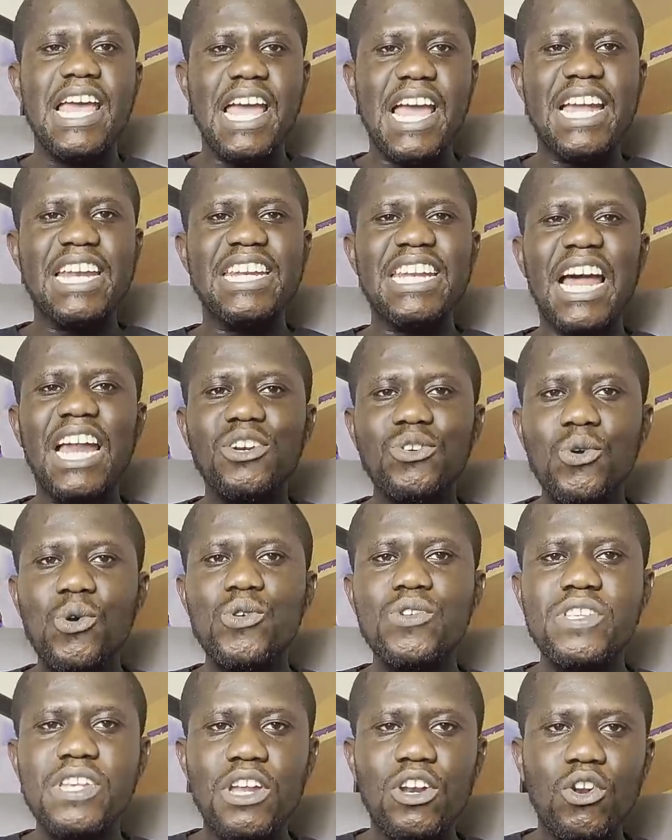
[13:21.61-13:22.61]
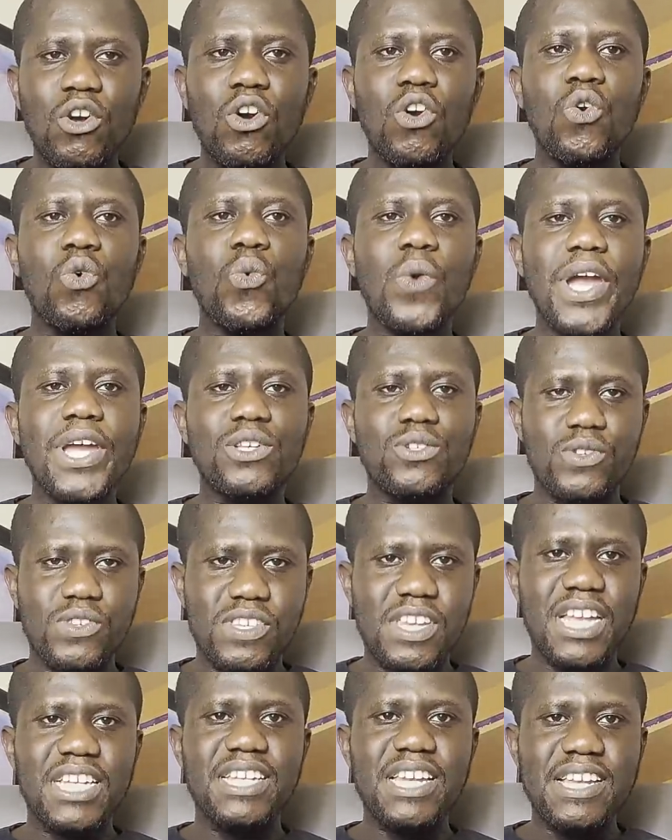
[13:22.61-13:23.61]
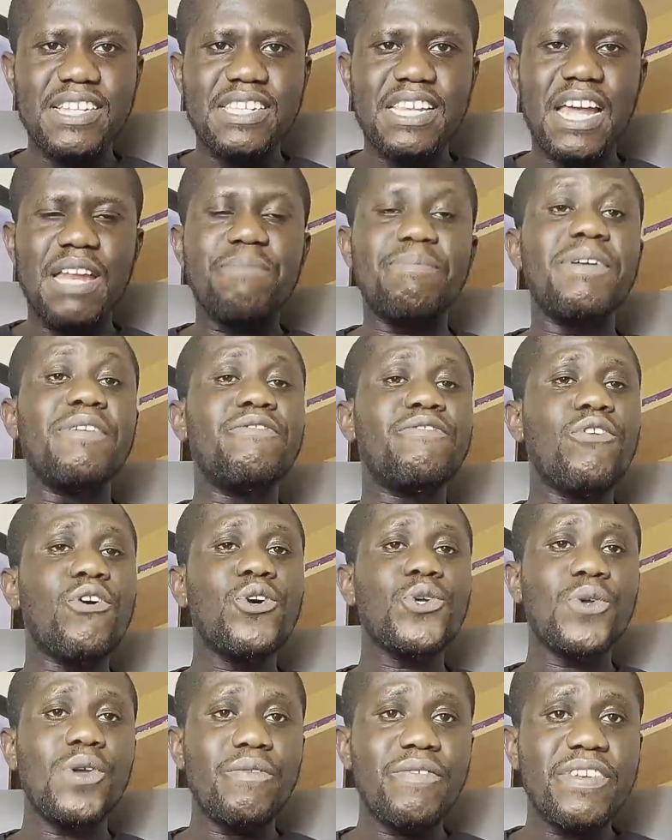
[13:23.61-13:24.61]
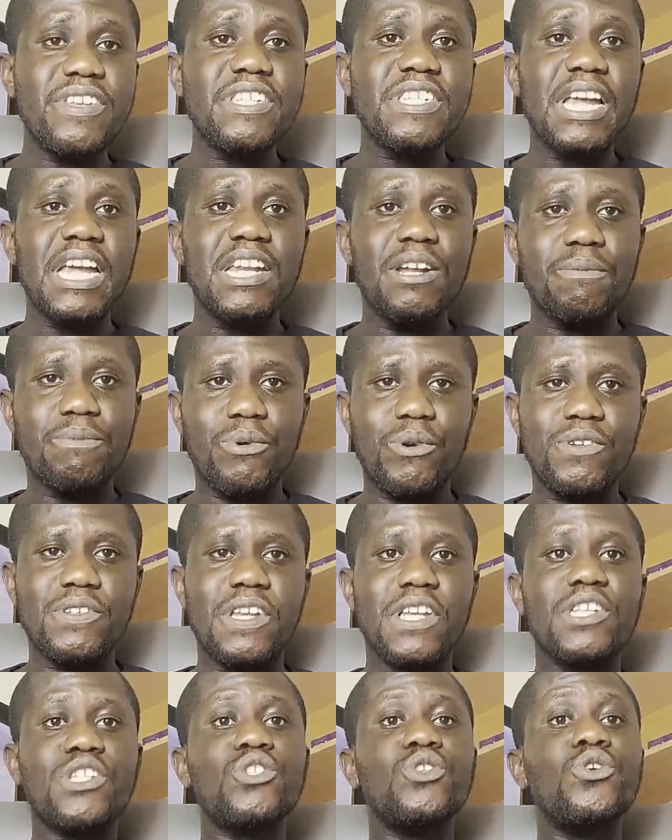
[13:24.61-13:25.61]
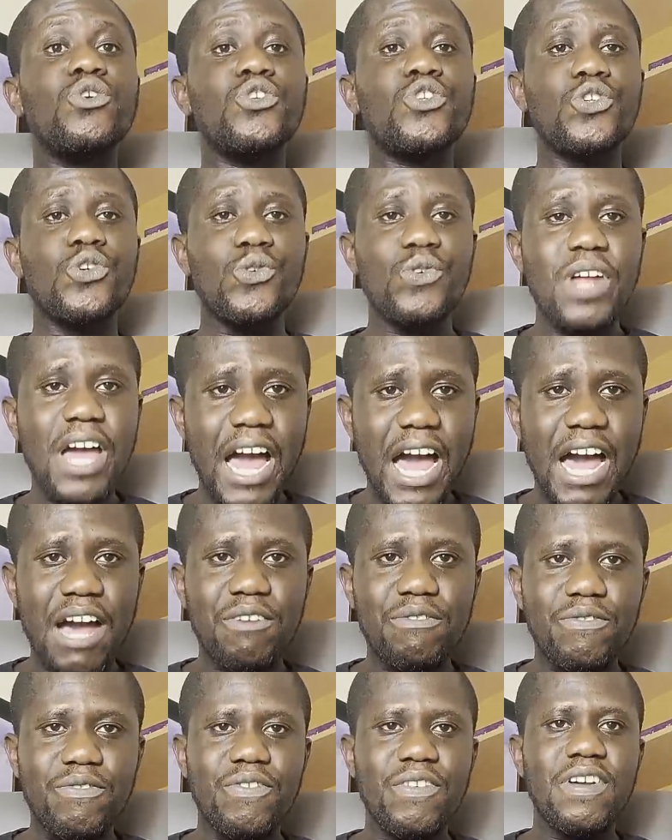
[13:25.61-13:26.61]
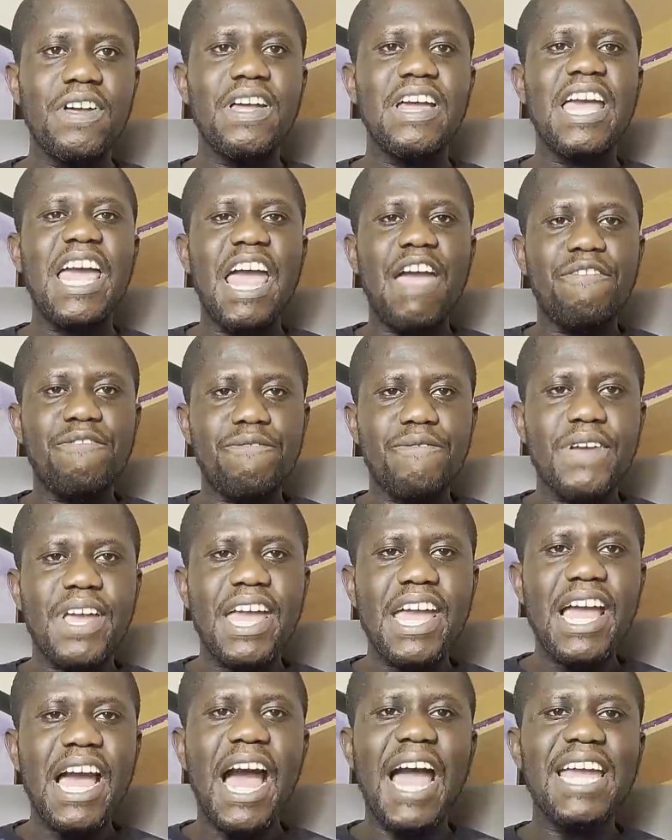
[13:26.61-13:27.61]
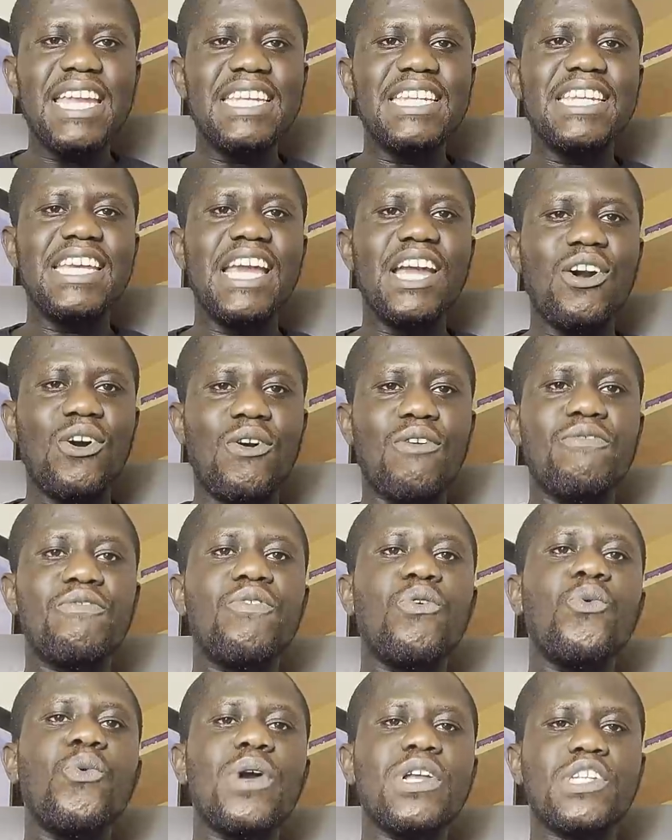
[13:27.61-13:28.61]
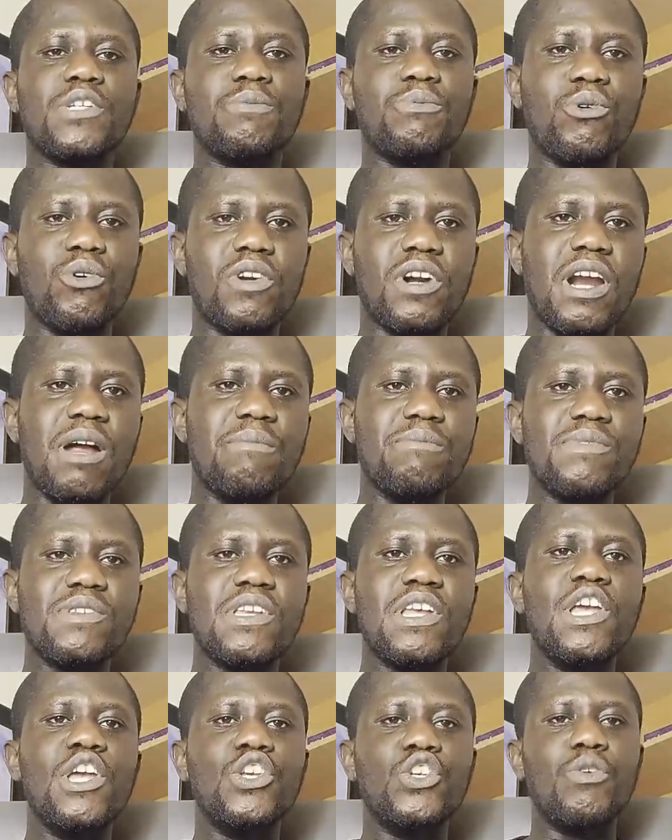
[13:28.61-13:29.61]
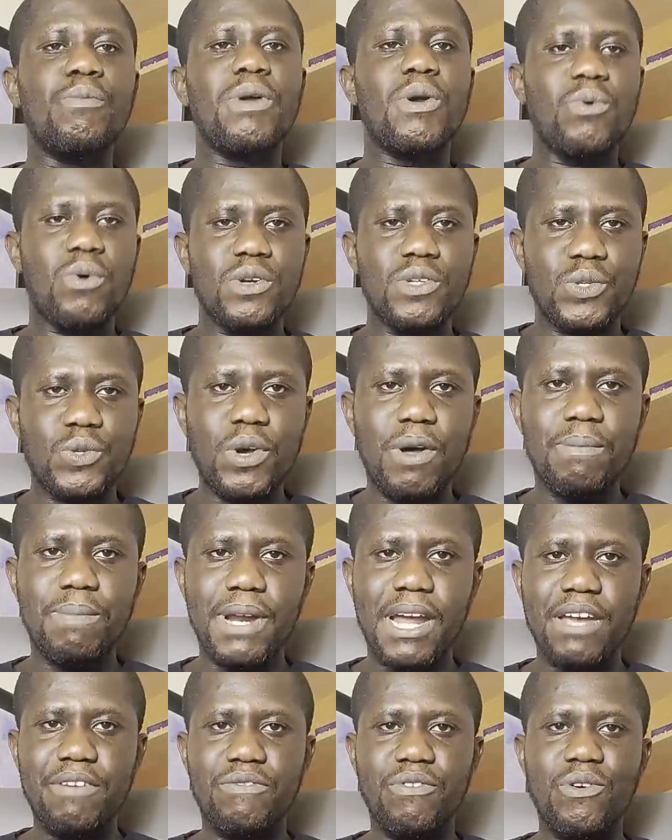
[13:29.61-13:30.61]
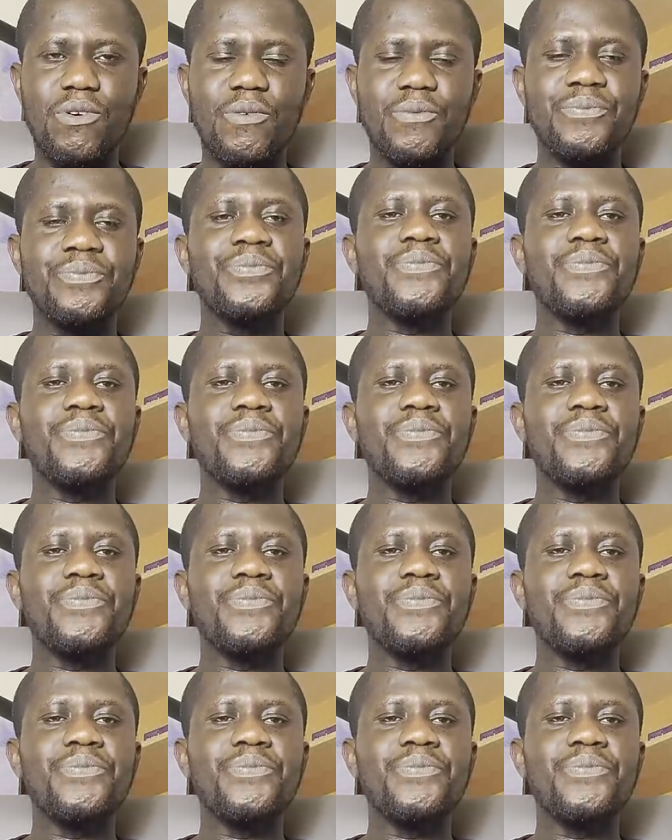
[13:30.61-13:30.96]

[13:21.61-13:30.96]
And that goes a long way to suggest that before you even start the process, you should have a fair idea of which programs you may want to apply for.